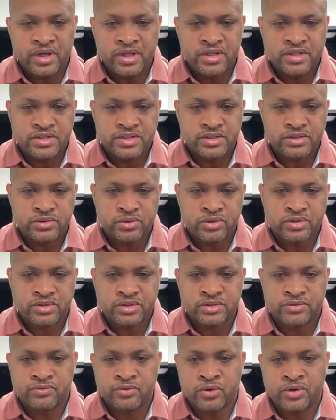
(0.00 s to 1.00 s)
energy
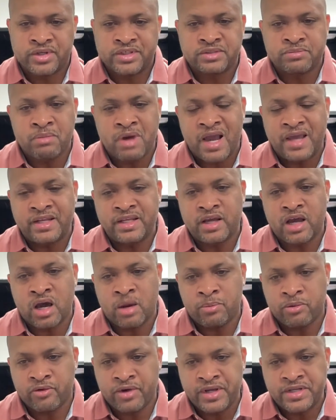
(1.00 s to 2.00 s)
sources for its mining
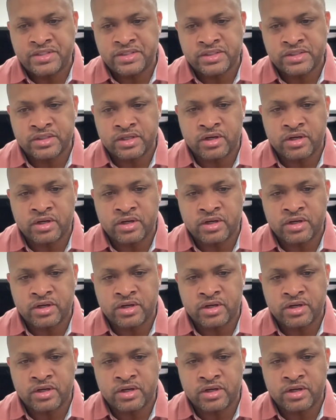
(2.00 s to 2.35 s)
operations.